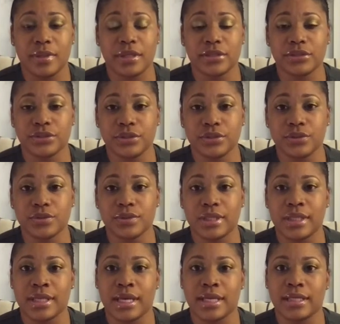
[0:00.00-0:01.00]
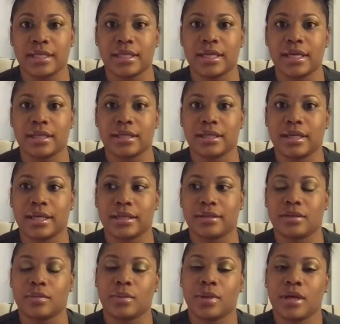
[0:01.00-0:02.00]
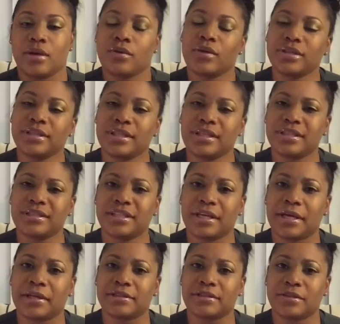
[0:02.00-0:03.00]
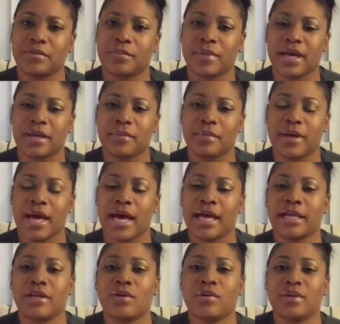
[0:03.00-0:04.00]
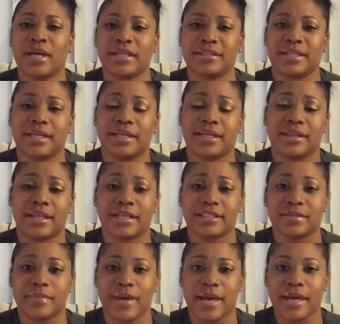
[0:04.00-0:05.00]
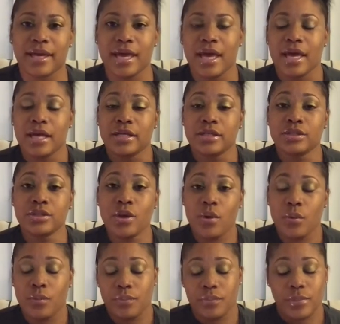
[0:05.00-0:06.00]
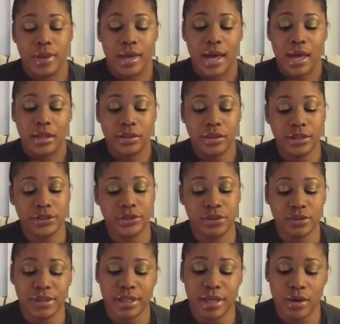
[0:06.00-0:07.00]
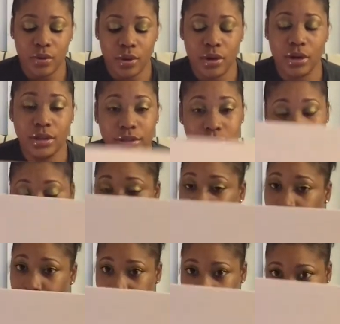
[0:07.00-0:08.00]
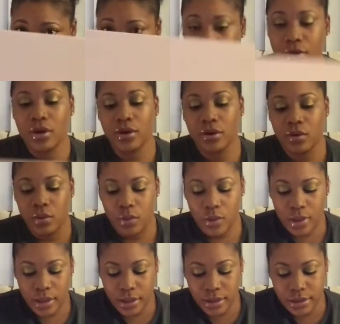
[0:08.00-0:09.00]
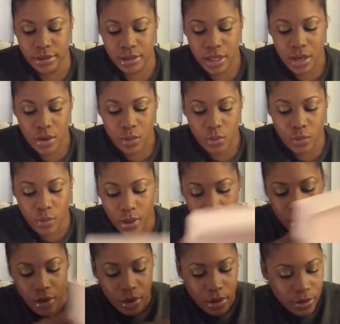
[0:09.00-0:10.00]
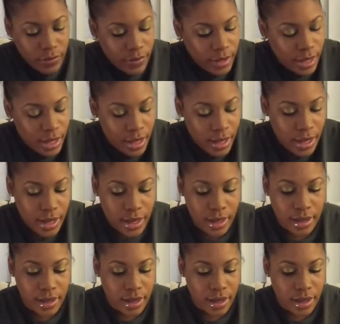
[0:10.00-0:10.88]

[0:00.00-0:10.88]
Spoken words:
pair of shoes, and I did not like them. Of course, I could have took them back, but I don't like taking things back. So the shoes that I ordered, Sophia Webster, of course, were the